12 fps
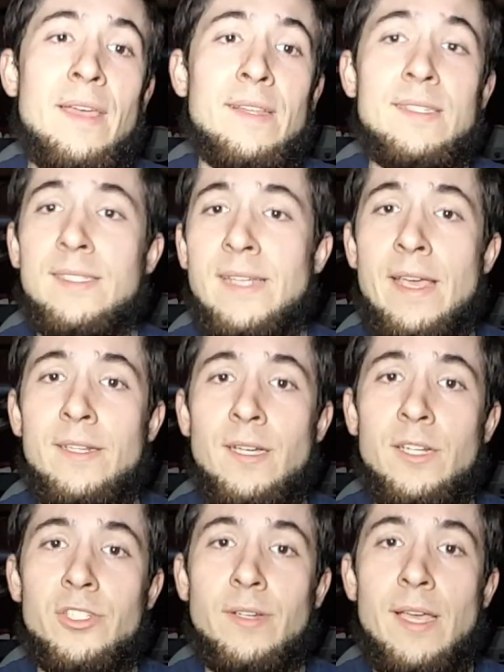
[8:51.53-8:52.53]
let's stay in
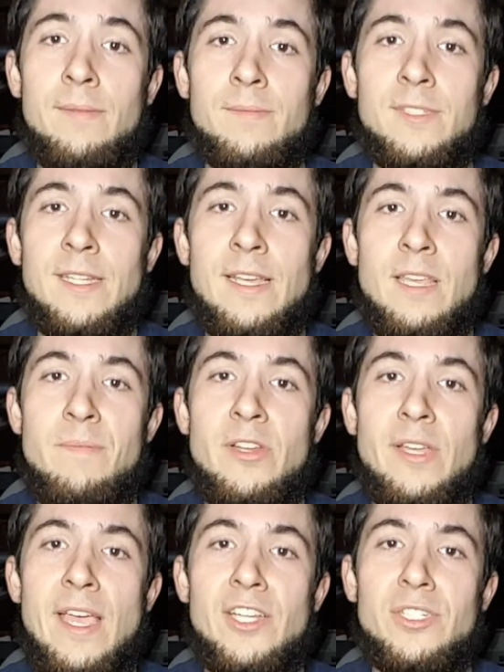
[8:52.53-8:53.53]
touch, okay? And stay in
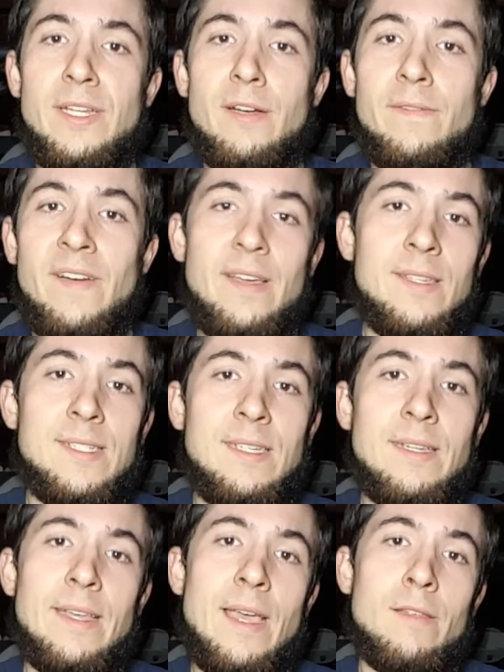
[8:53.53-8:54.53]
communication here. Fight this
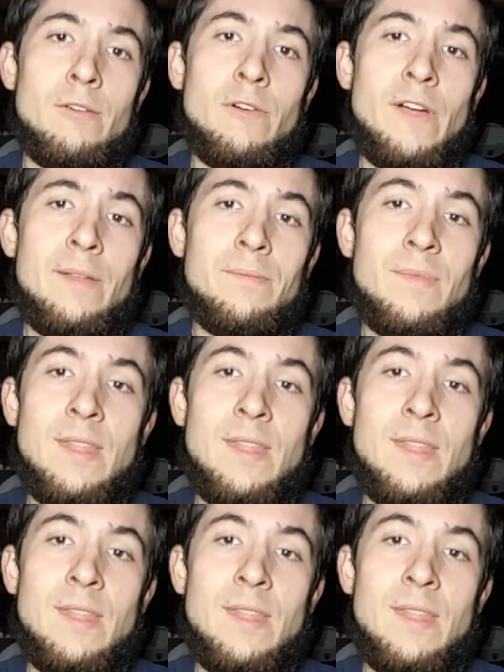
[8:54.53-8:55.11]
thing together, all right?